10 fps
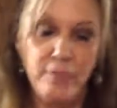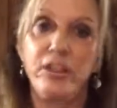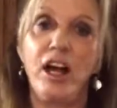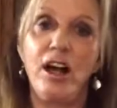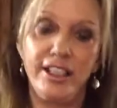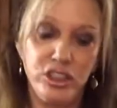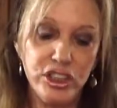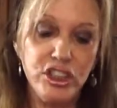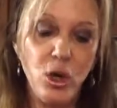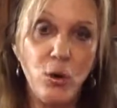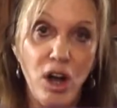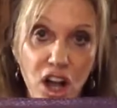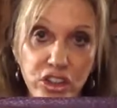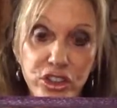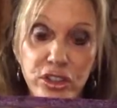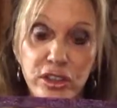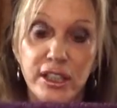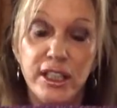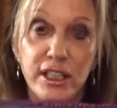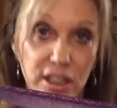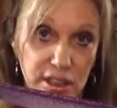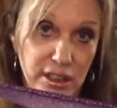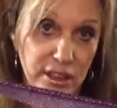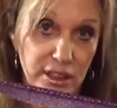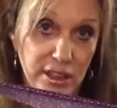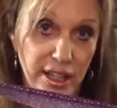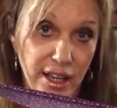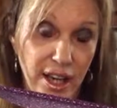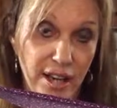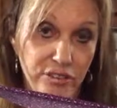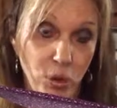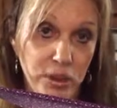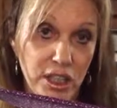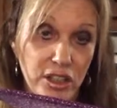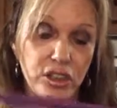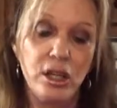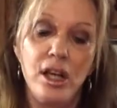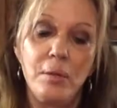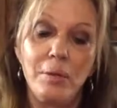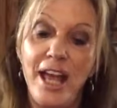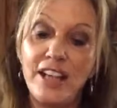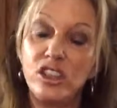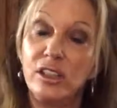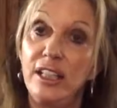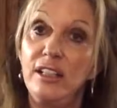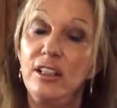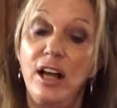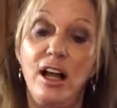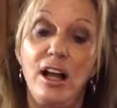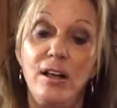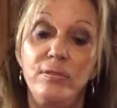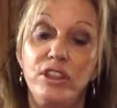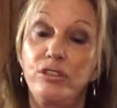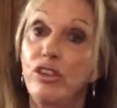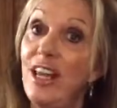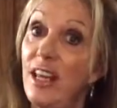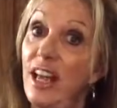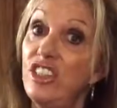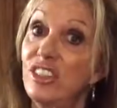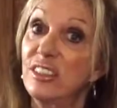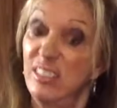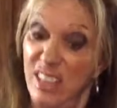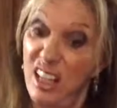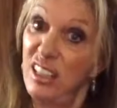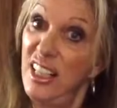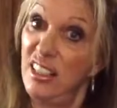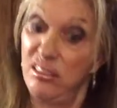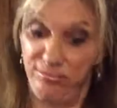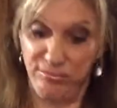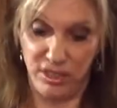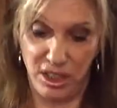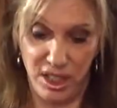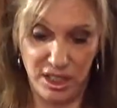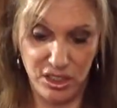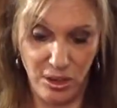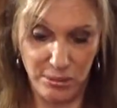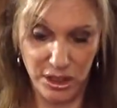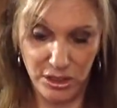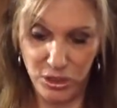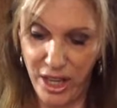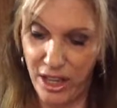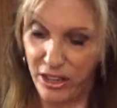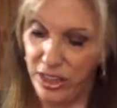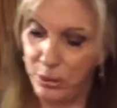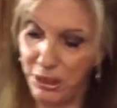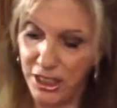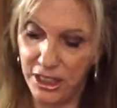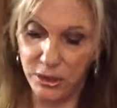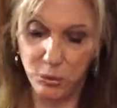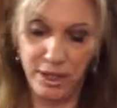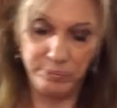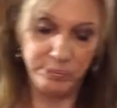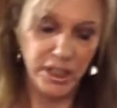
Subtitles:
Now I could go under, cut and fold it under, but actually the frayed edge is kind of neat. And so I'm going to do that on this particular one.